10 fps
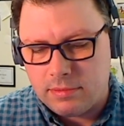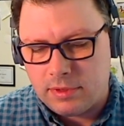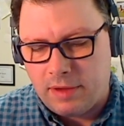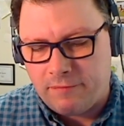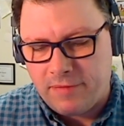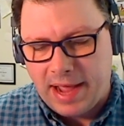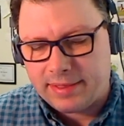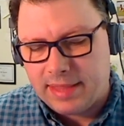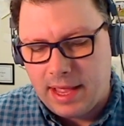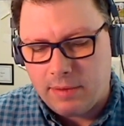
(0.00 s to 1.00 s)
the
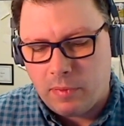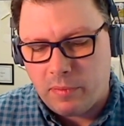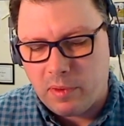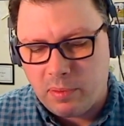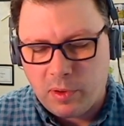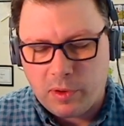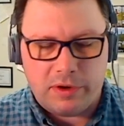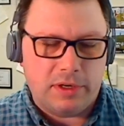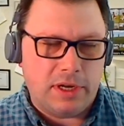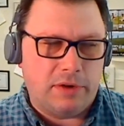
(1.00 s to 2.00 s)
fact that when we
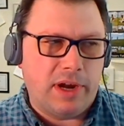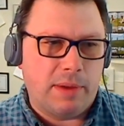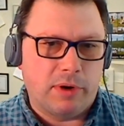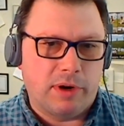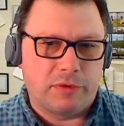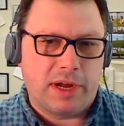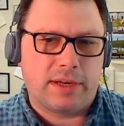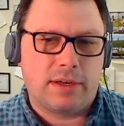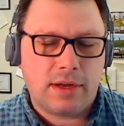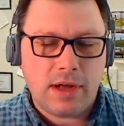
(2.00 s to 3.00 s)
report, you know, number of
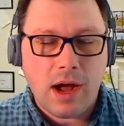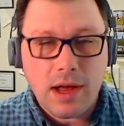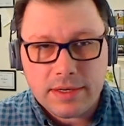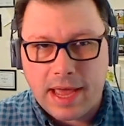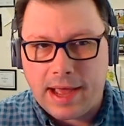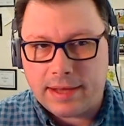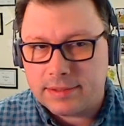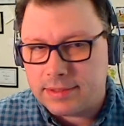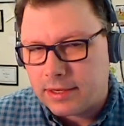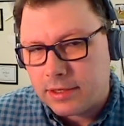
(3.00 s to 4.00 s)
direct
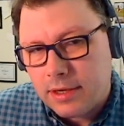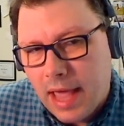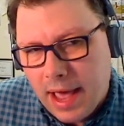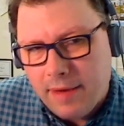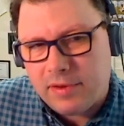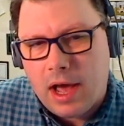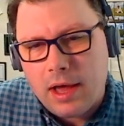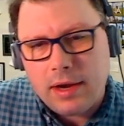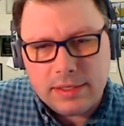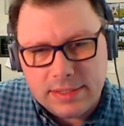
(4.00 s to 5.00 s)
contacts, that could have an
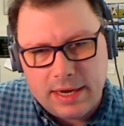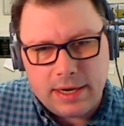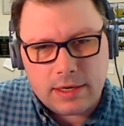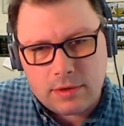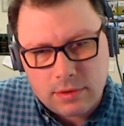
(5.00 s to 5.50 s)
unintended